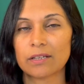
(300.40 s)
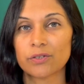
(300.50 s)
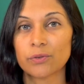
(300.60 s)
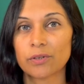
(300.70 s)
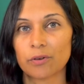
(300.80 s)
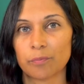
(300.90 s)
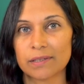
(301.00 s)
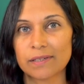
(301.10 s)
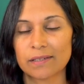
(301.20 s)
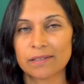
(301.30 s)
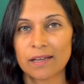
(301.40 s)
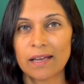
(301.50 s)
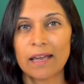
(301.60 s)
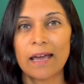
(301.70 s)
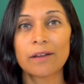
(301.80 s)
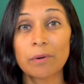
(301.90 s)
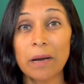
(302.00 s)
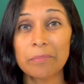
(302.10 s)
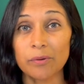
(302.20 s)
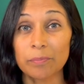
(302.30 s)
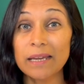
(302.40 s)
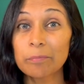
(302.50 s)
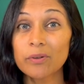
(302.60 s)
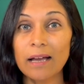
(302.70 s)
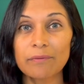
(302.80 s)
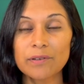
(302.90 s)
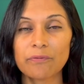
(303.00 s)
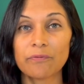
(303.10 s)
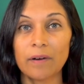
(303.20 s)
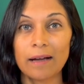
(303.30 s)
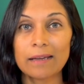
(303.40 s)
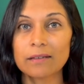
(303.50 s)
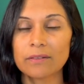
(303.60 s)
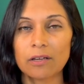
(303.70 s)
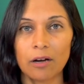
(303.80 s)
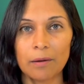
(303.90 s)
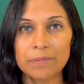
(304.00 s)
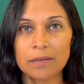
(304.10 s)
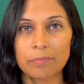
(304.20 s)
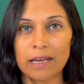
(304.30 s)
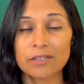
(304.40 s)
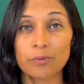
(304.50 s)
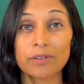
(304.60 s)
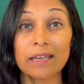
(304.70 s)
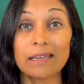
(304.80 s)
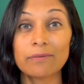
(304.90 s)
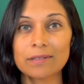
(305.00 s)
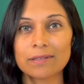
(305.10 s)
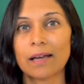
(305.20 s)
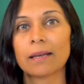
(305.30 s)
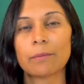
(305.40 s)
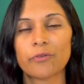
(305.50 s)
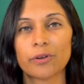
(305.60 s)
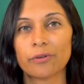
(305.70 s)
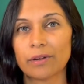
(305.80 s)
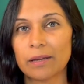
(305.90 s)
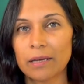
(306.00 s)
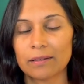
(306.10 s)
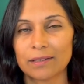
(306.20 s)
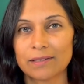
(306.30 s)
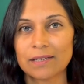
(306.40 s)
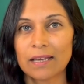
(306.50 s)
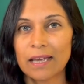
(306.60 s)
to your business. And remember, people have to find the opt-in page where they even sign up for your email list.